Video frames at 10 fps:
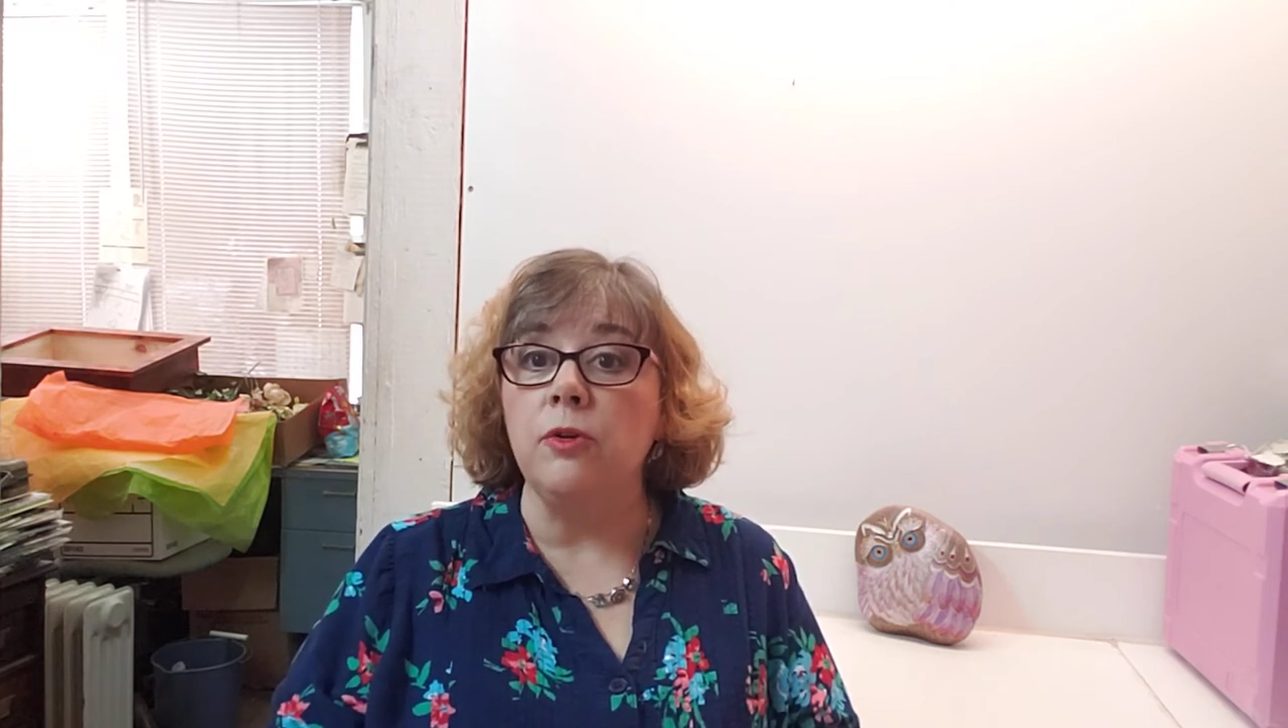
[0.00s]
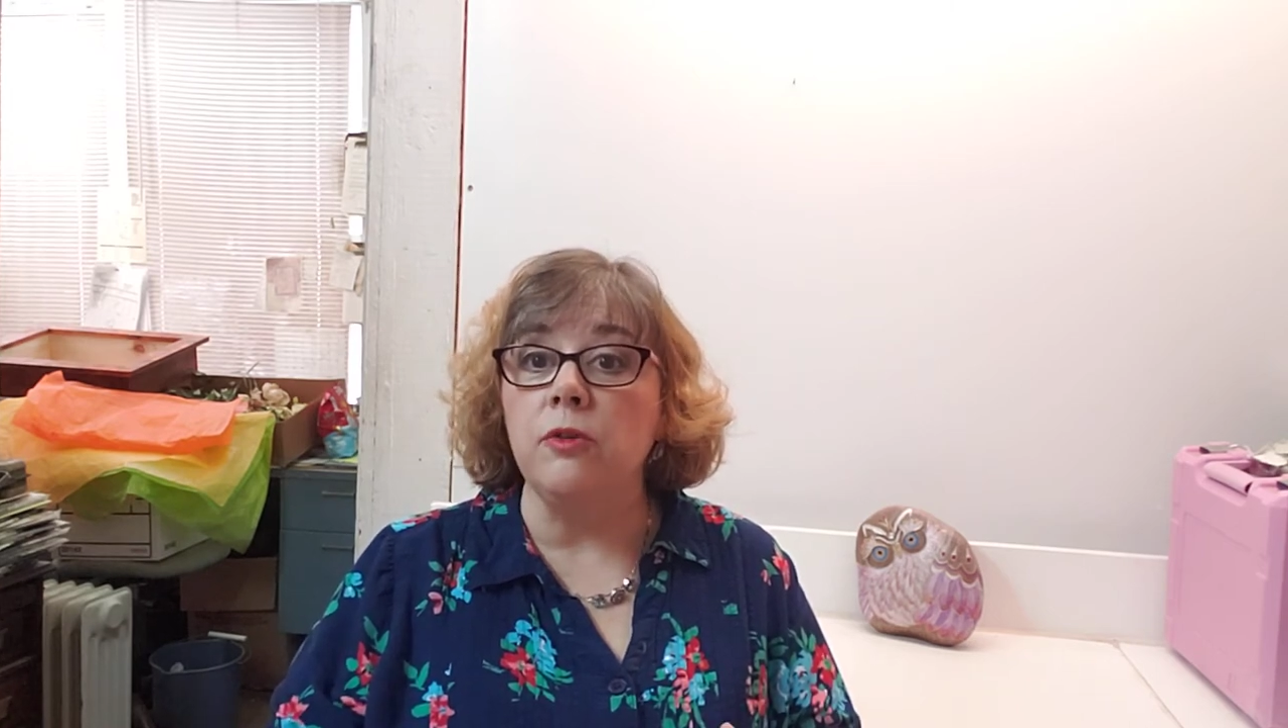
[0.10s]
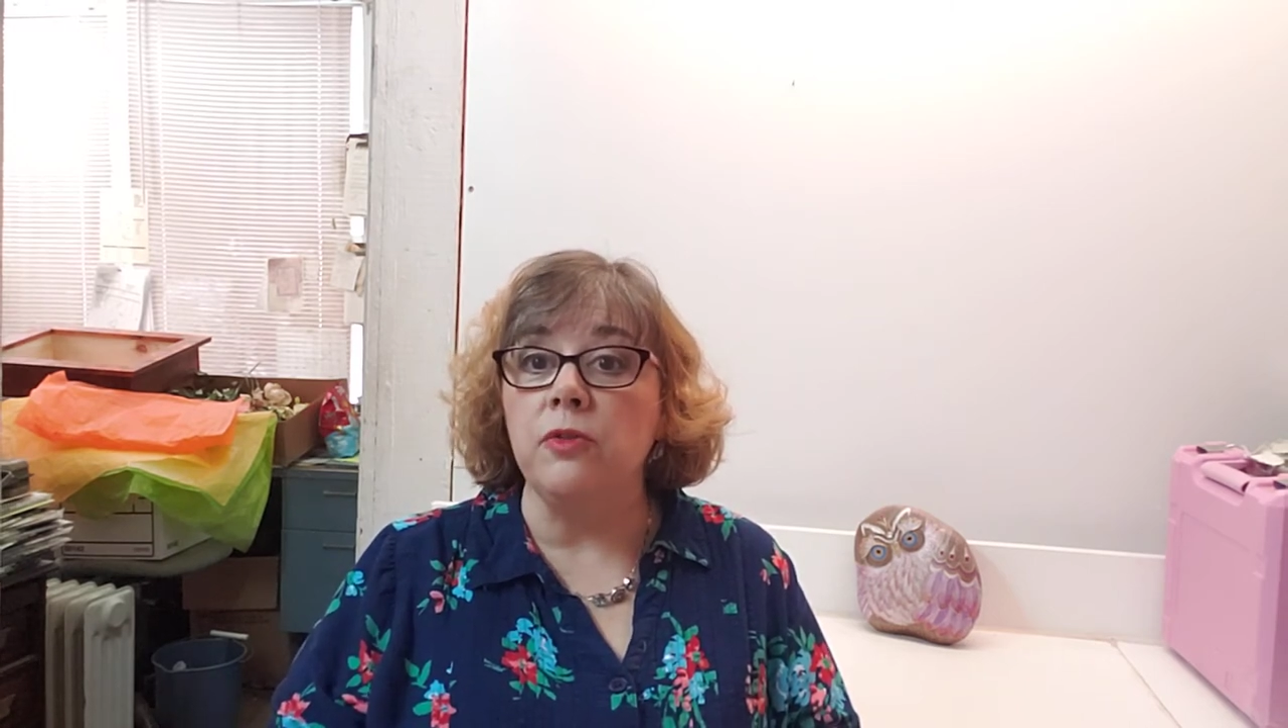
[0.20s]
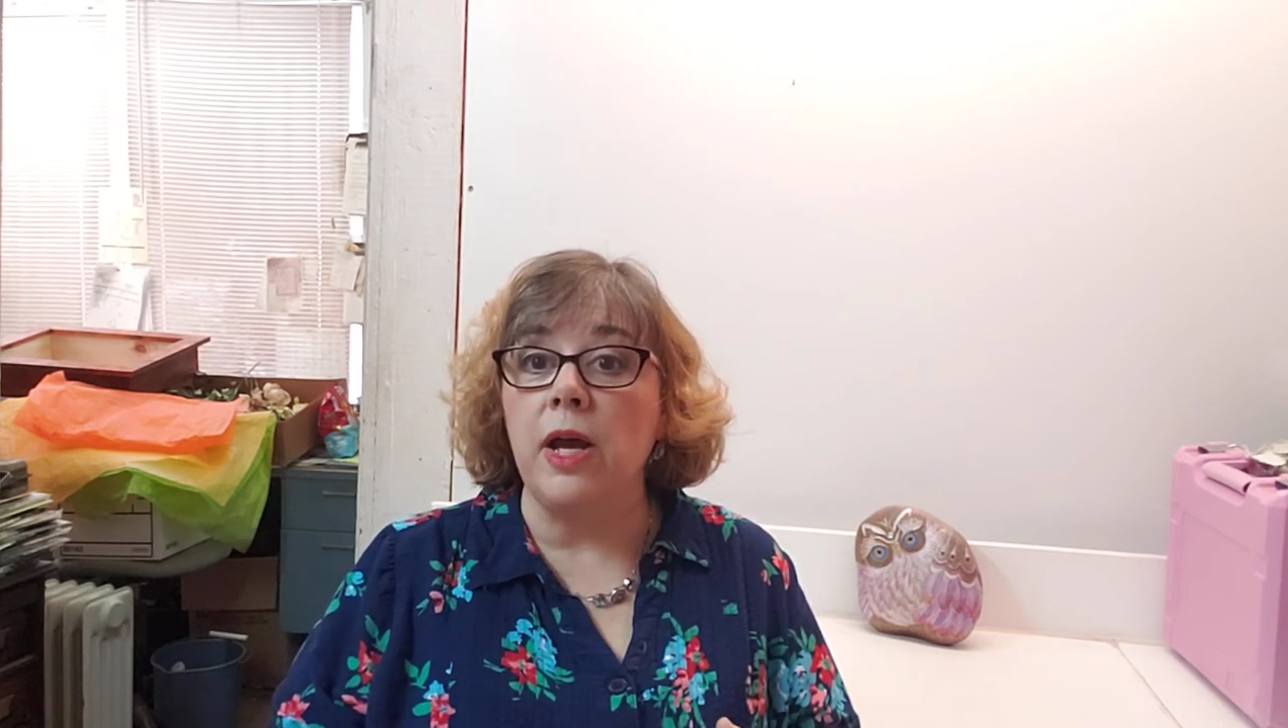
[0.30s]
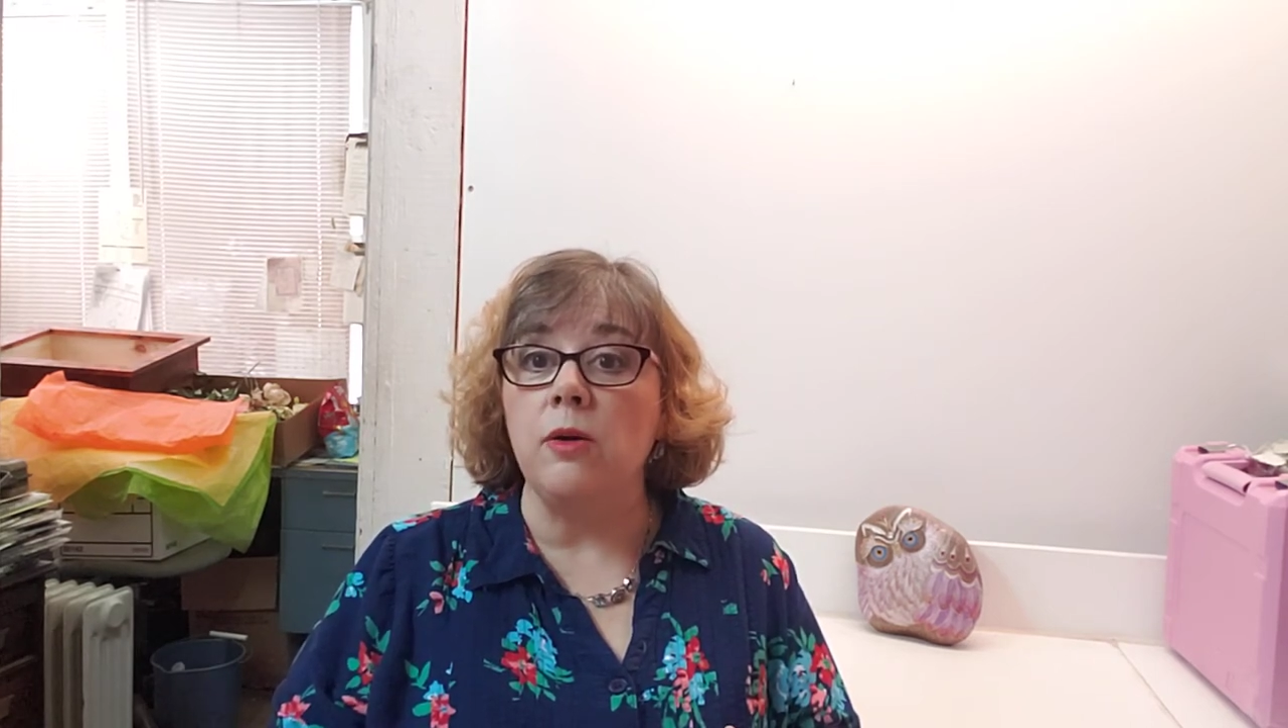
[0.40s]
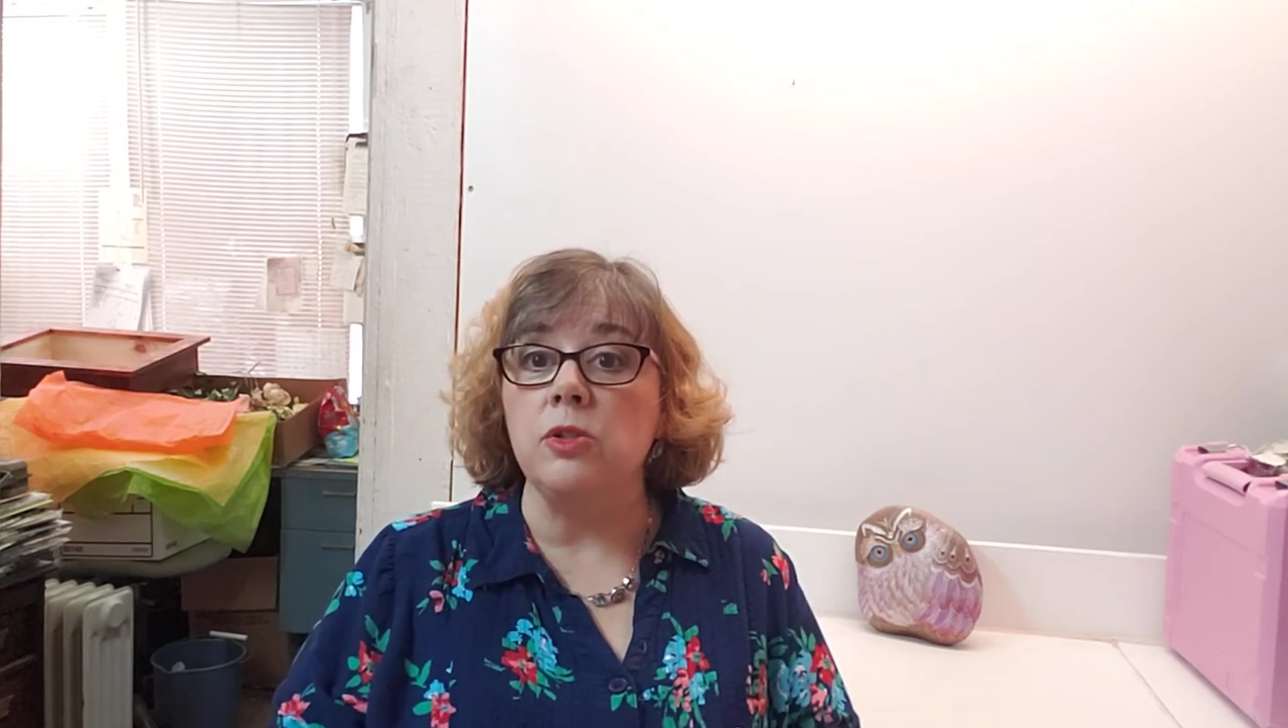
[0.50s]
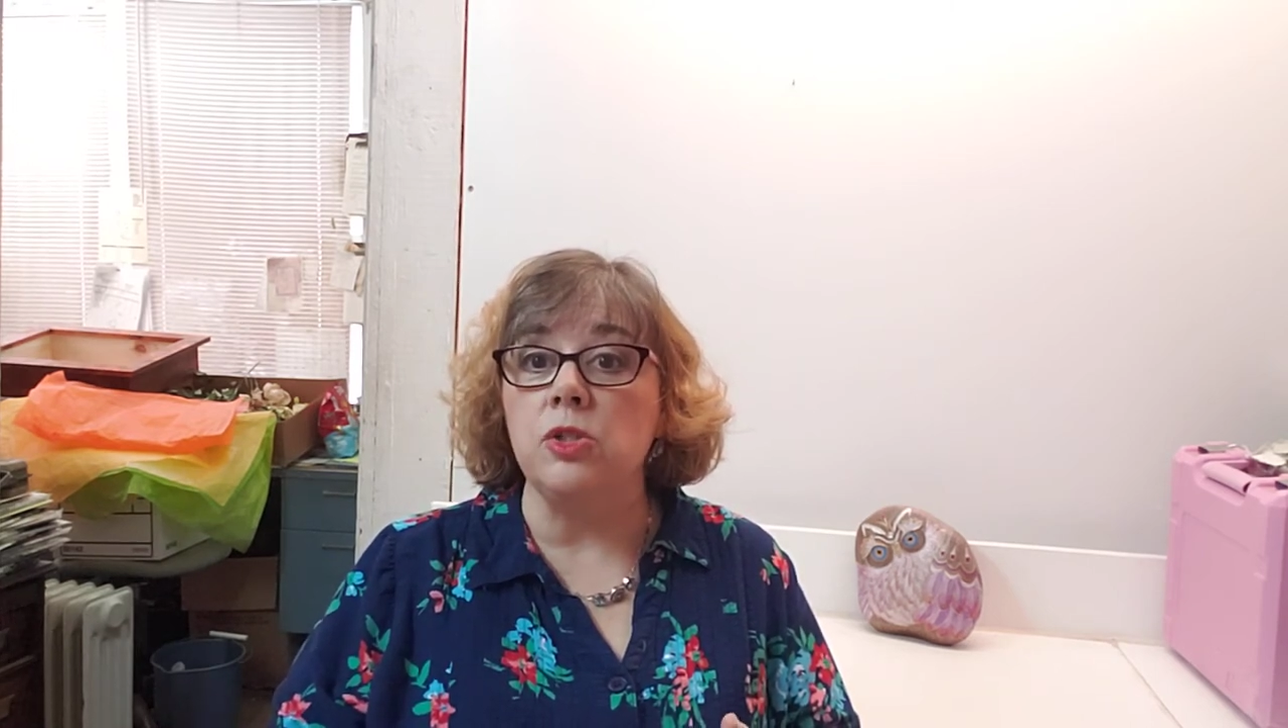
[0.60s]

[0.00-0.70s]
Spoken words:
your flowers